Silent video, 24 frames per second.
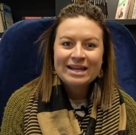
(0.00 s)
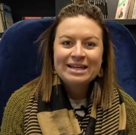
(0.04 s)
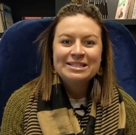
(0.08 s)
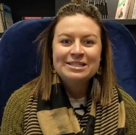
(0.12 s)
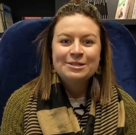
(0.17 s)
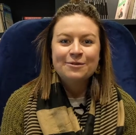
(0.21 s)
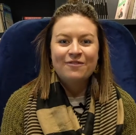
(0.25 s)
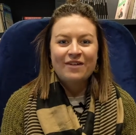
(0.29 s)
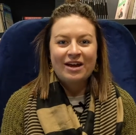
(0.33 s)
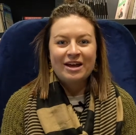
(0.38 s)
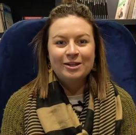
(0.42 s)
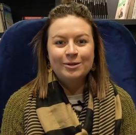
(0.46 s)
is
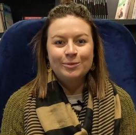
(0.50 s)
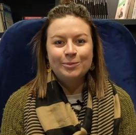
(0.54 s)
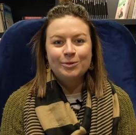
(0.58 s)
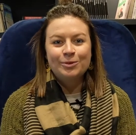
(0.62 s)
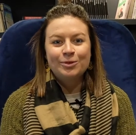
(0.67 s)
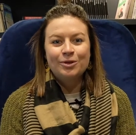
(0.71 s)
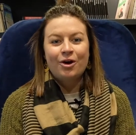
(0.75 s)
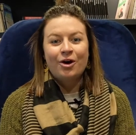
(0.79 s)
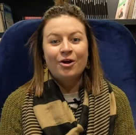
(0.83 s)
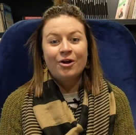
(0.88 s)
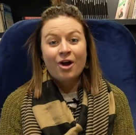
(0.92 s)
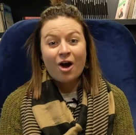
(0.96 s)

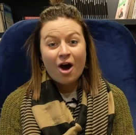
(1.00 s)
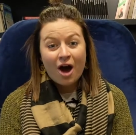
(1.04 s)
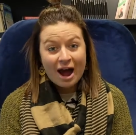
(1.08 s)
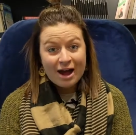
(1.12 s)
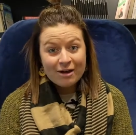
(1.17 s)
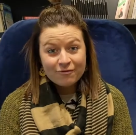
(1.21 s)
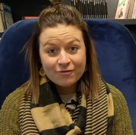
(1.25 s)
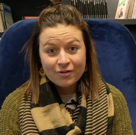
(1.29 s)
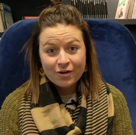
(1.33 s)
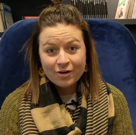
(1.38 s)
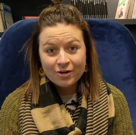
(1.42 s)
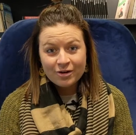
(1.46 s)
available on
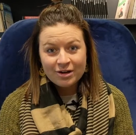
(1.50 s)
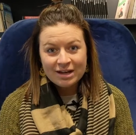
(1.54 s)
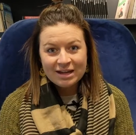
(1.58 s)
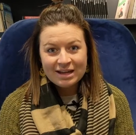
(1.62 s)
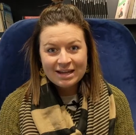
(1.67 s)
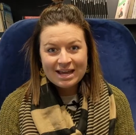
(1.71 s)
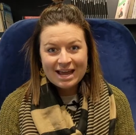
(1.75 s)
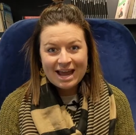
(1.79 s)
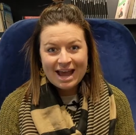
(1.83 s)
iPhone,